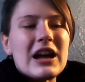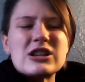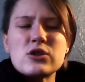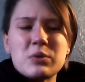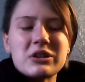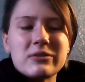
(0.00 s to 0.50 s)

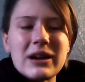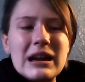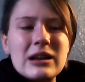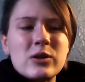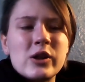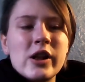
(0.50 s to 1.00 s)
That should work
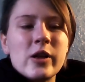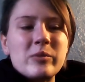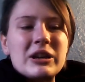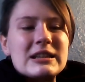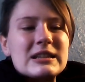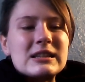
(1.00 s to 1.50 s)
great,
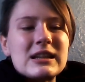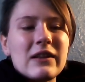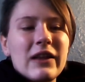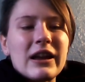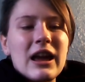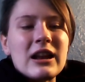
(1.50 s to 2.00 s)
because it's
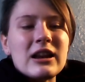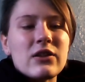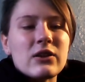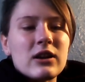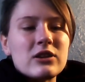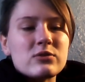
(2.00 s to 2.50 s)
not like any
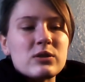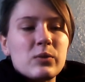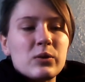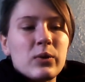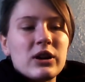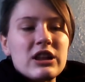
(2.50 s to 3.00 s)
other country
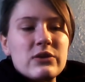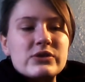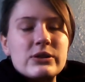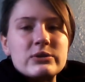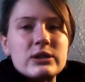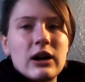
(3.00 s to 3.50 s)
would want to
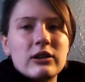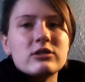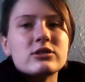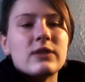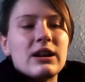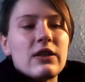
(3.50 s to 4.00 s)
use those
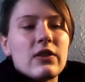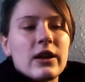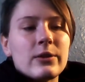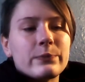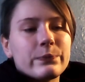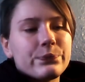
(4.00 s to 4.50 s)
colors or
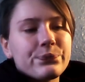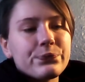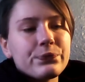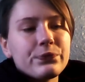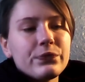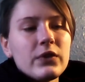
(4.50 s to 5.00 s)
anything.
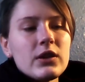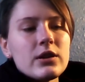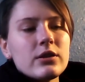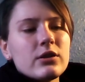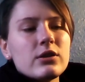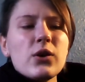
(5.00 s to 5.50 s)

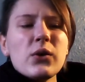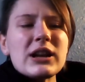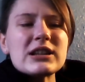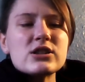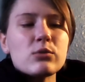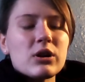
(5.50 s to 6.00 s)
No
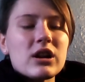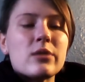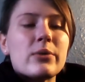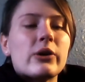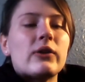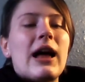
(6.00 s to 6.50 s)
one has to
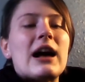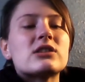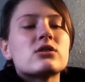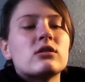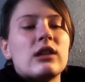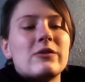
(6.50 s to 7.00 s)
worry about
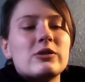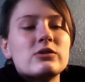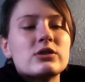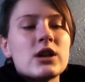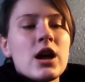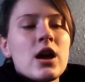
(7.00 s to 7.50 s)
class or
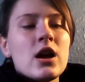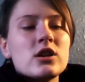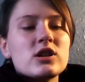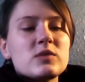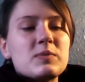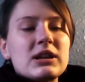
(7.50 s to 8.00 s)
levels.
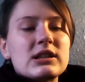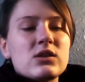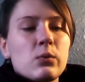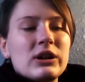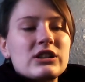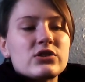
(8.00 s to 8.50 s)
Just because
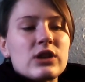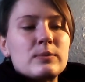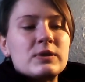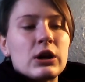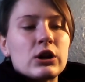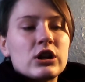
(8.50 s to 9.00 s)
the white
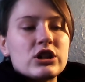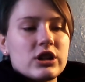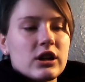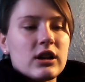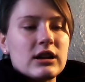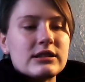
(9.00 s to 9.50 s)
stripes on her
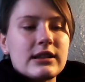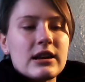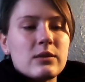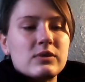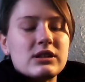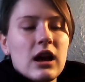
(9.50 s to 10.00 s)
shirt are
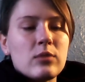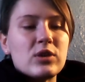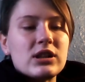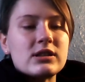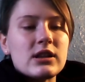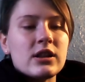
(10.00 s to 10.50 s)
studded with
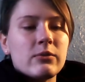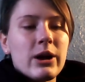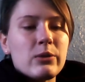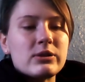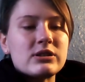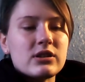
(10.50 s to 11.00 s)
diamonds and the
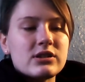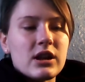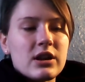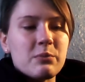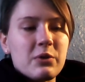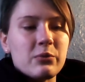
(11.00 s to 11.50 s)
red ones are
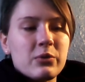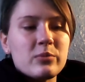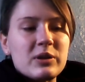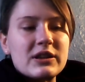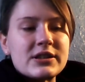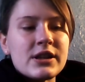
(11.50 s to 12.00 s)
studded with
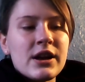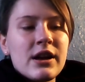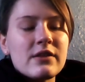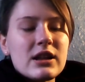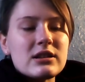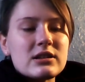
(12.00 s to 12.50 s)
rubies,
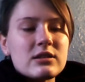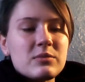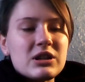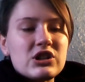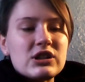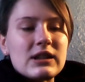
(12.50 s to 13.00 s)
that
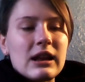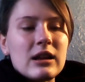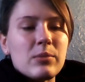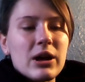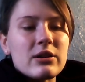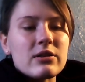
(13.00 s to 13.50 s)
doesn't mean she's
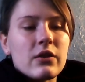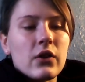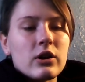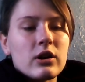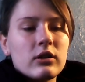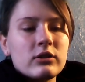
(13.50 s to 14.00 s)
any better than
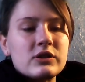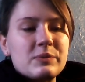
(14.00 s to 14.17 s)
the girl